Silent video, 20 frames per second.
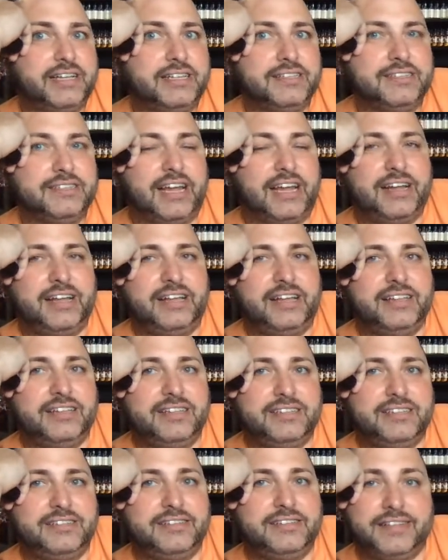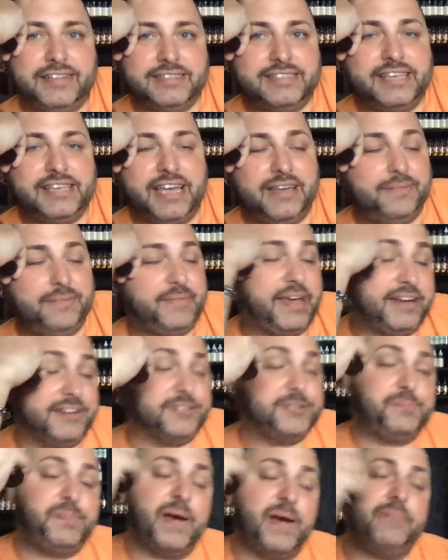But I, uh, will tell you, man,
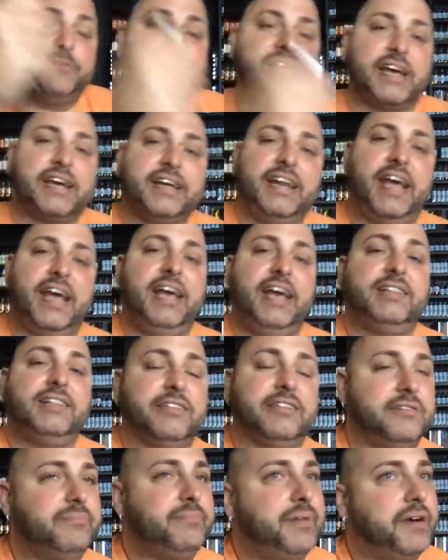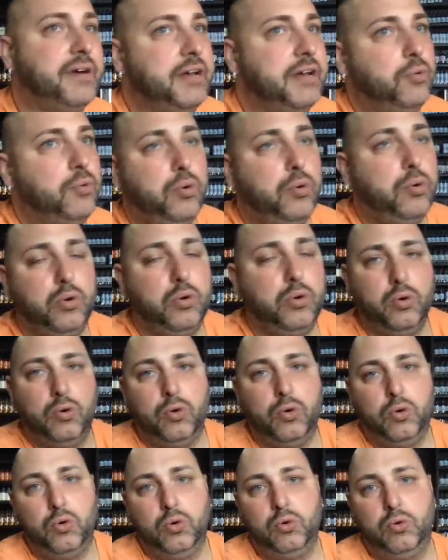those peppers, I can handle them, but
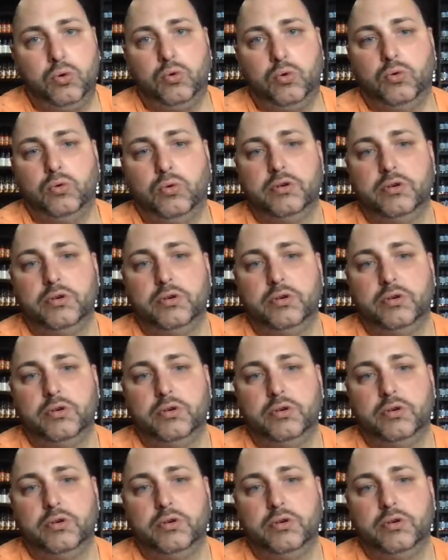ooh.